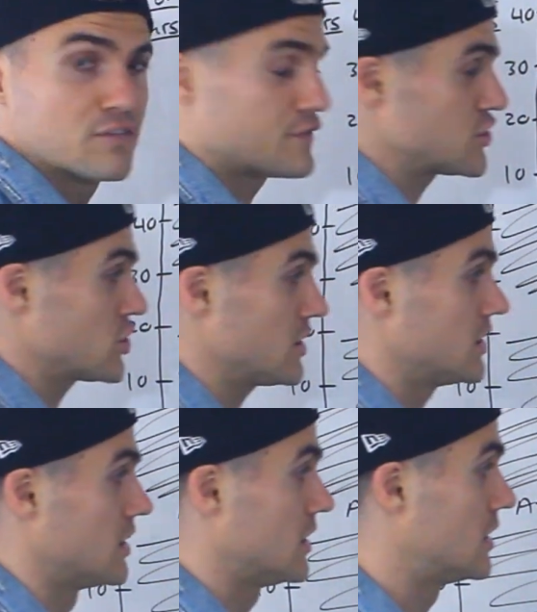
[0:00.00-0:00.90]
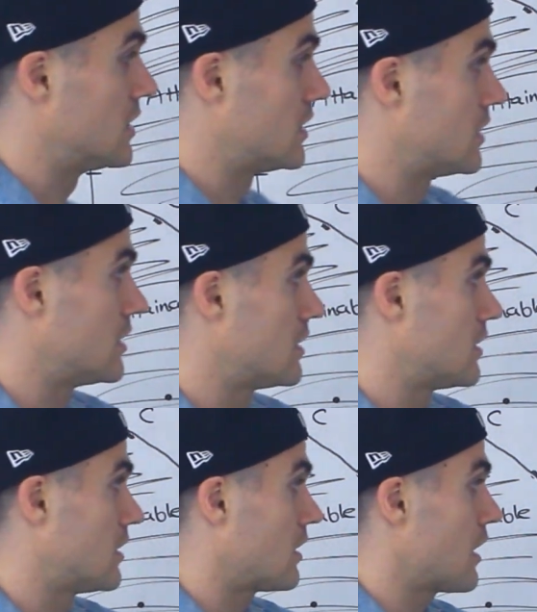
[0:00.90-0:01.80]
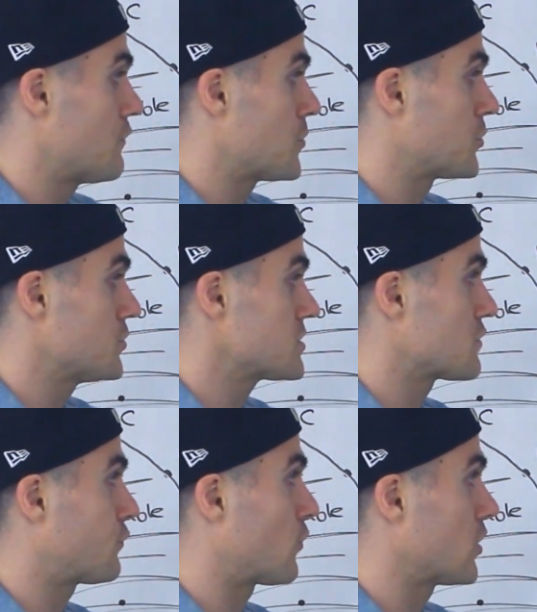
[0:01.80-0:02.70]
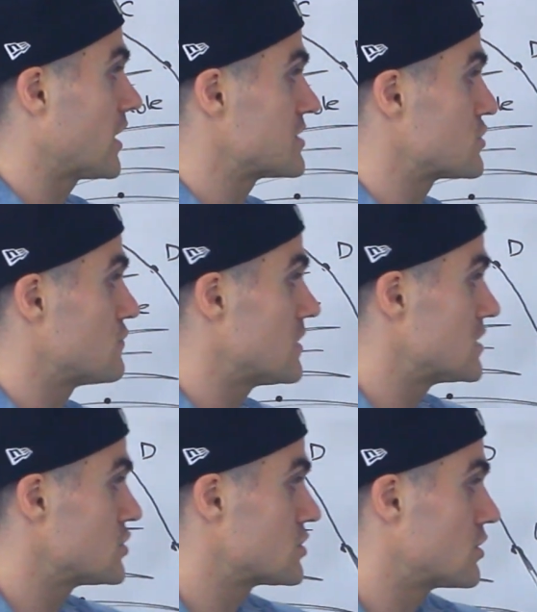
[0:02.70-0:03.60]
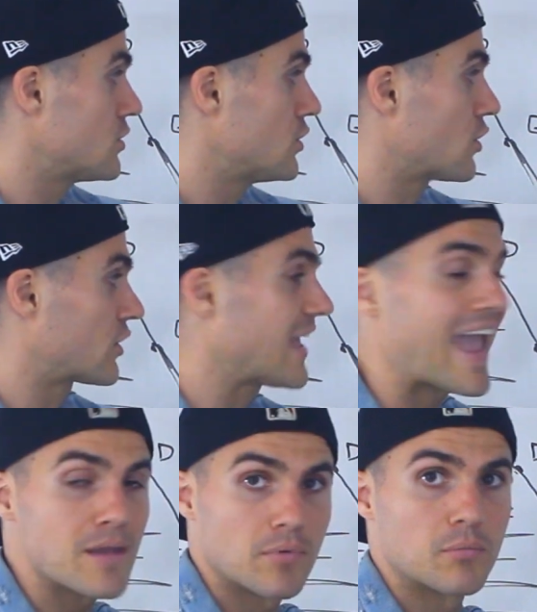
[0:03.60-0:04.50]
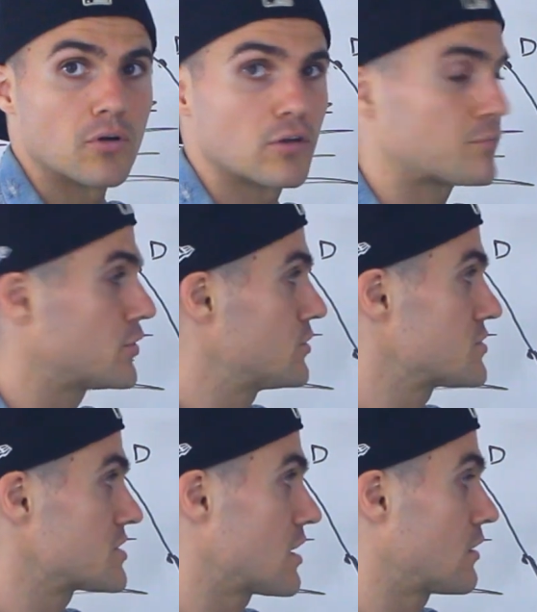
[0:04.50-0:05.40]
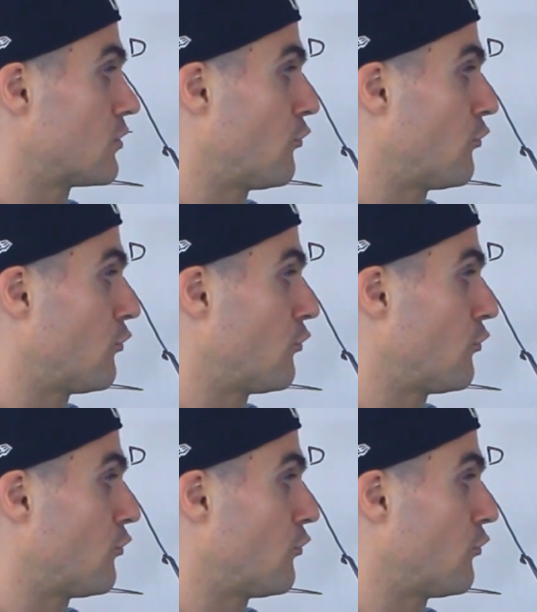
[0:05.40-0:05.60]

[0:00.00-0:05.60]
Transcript: efficient, if you're producing 40 SUVs, you're capable of producing